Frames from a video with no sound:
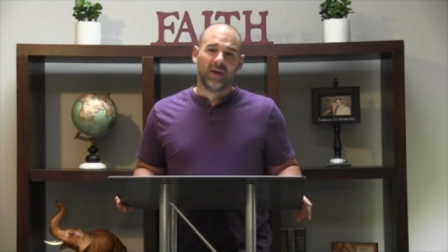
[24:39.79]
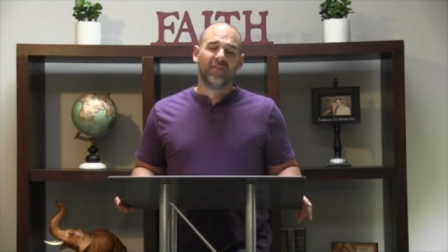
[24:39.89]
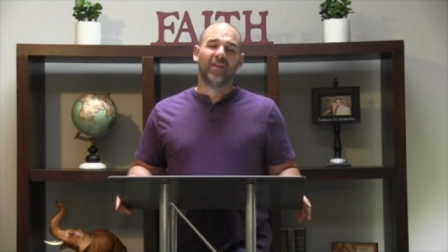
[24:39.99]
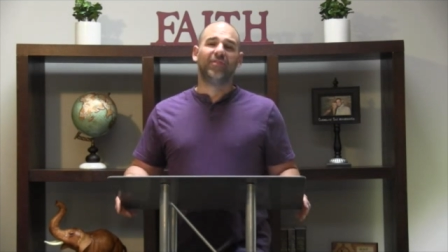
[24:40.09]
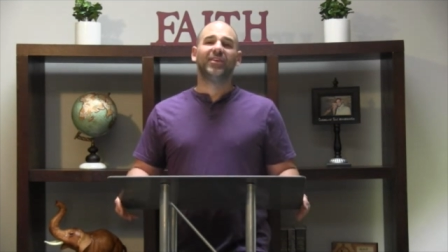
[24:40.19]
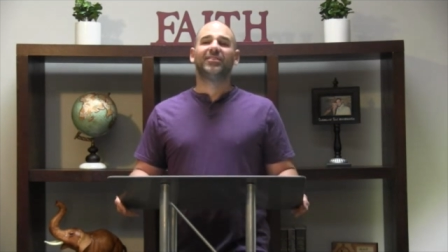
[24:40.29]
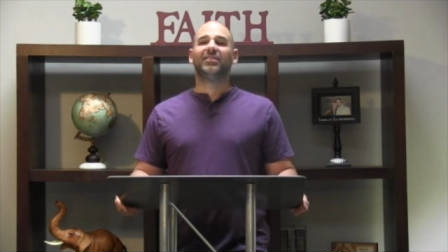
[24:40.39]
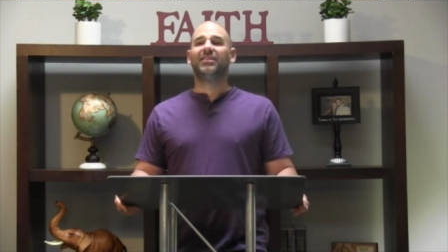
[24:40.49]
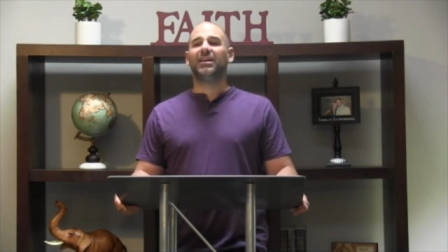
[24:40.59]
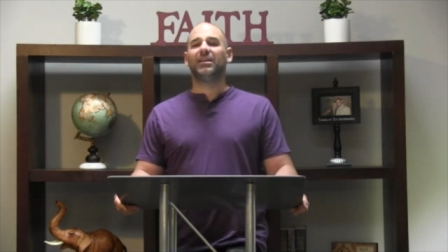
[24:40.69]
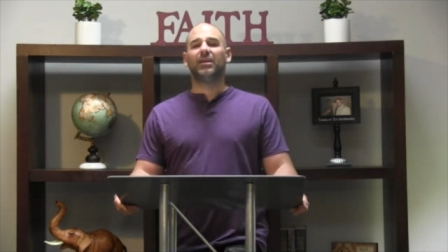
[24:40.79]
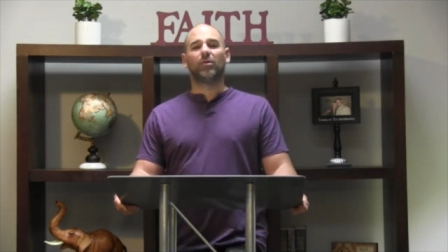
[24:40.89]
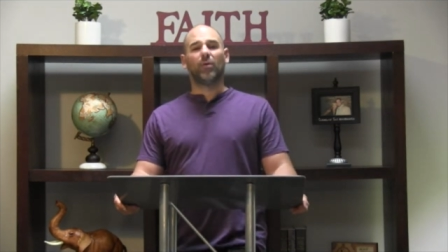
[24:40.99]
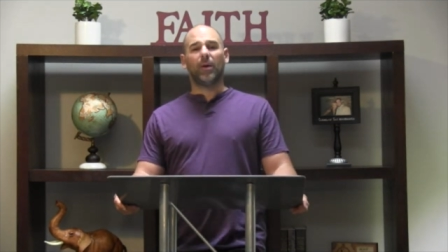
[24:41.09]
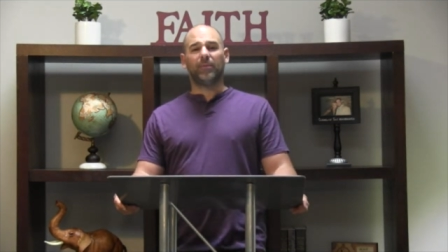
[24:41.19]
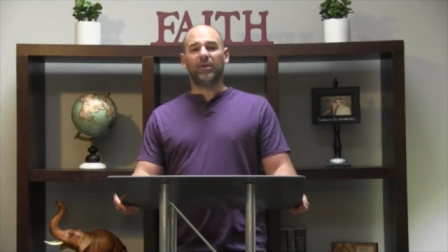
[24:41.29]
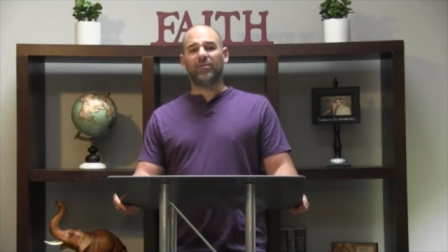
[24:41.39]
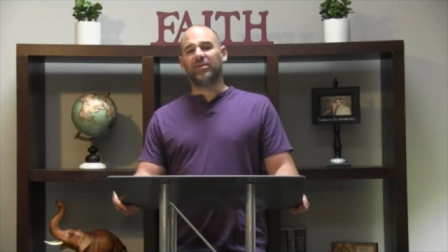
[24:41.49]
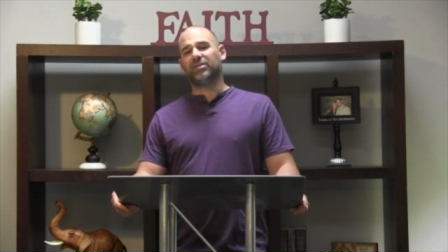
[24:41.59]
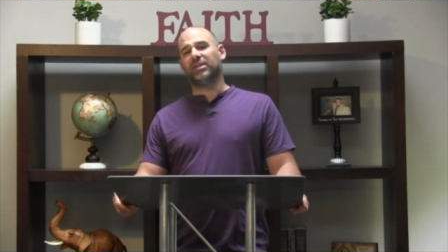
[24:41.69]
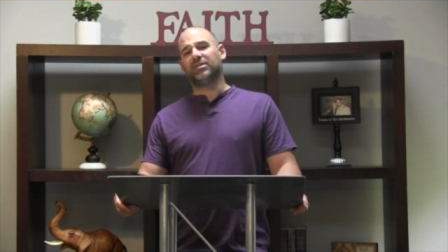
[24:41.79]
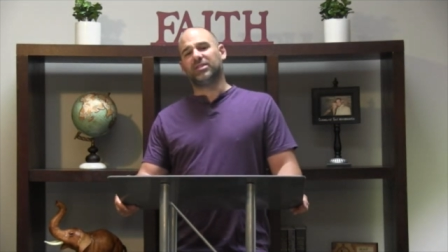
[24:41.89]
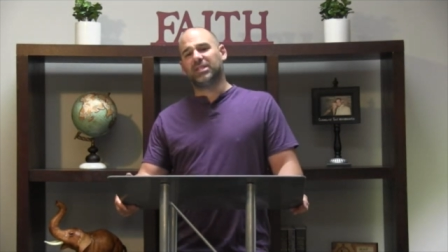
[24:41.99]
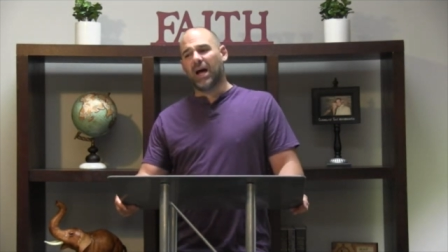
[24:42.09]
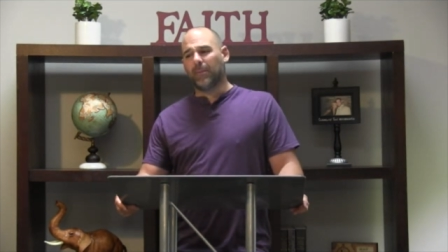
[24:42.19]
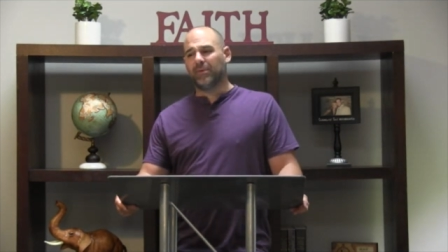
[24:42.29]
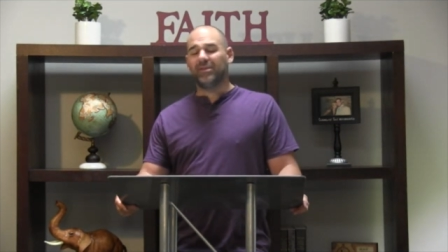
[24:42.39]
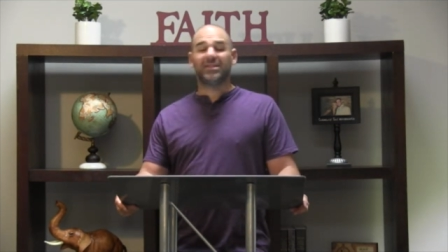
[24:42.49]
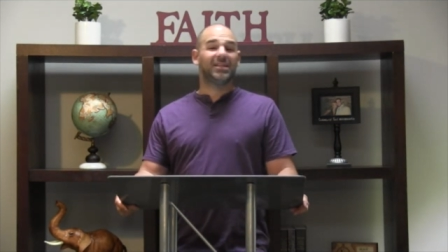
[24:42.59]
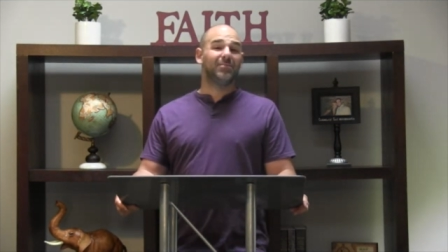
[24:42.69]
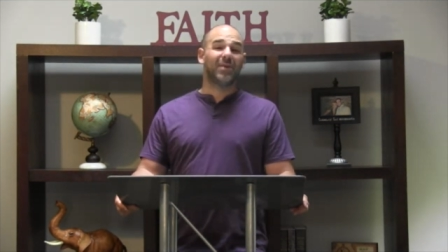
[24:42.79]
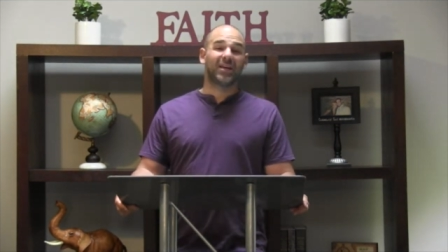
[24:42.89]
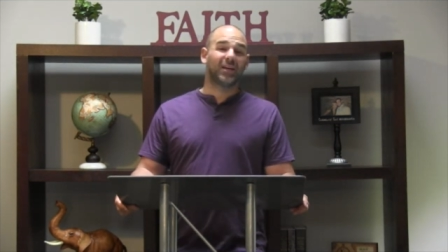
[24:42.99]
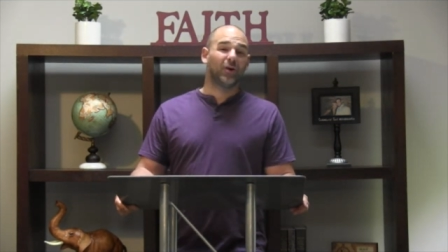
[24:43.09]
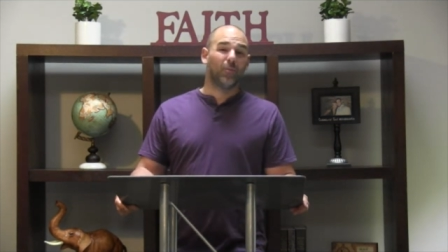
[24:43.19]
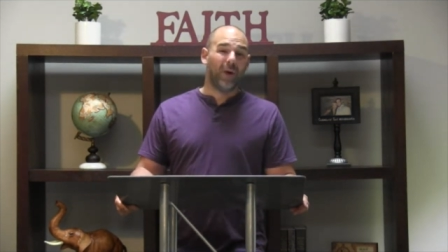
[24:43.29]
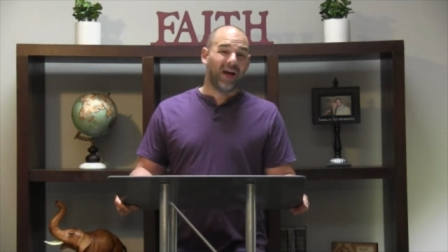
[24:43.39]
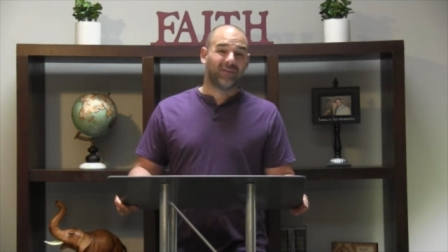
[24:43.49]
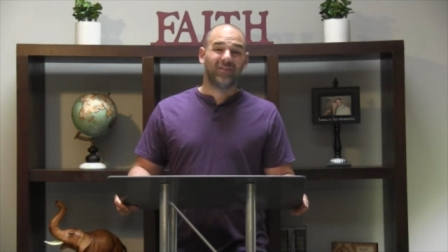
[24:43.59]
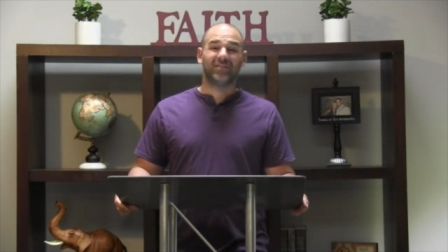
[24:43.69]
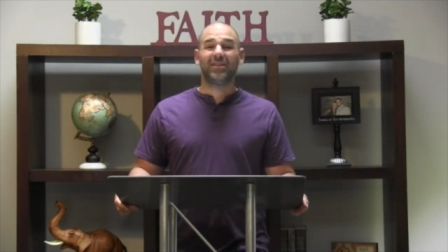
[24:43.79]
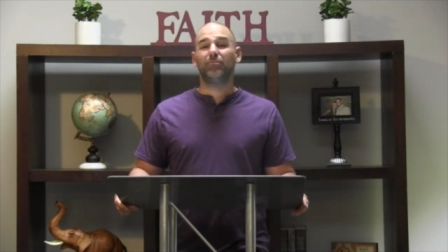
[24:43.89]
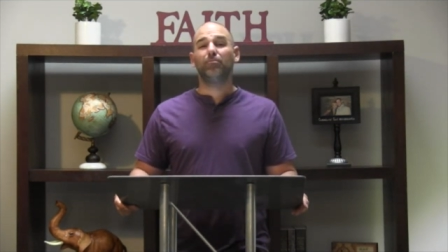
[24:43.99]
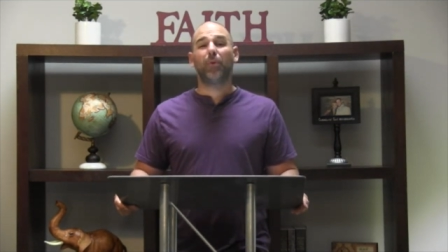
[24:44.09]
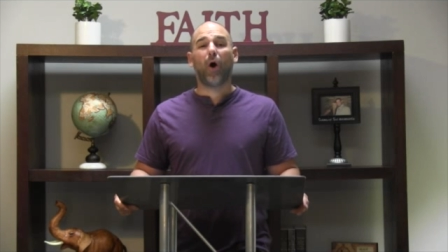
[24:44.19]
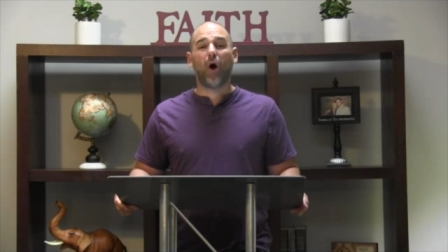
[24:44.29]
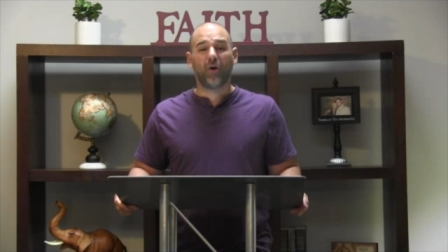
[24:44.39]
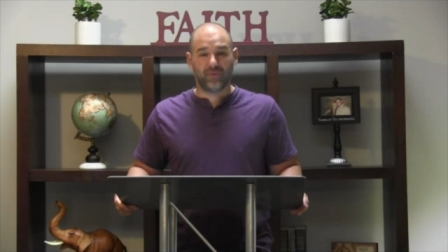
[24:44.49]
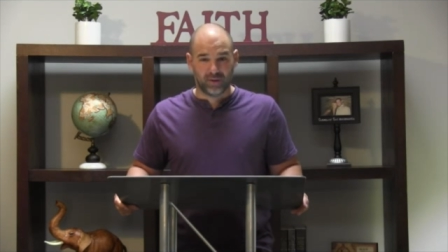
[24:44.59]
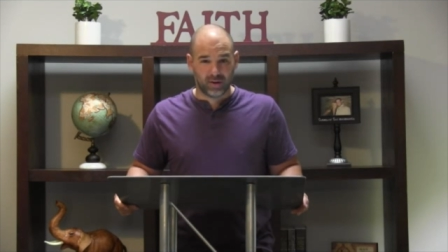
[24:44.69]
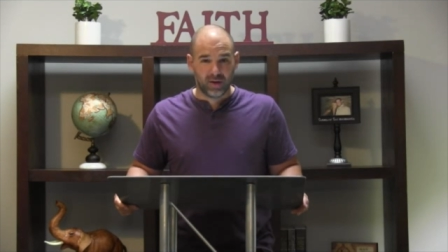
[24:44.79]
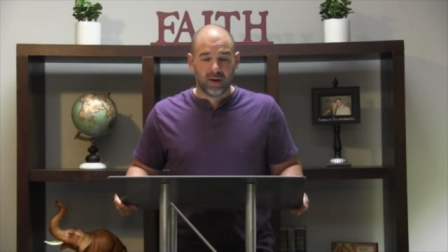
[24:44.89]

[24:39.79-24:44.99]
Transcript: That this didn't interrupt it, this didn't stop it, this didn't make it go back, this didn't pause it.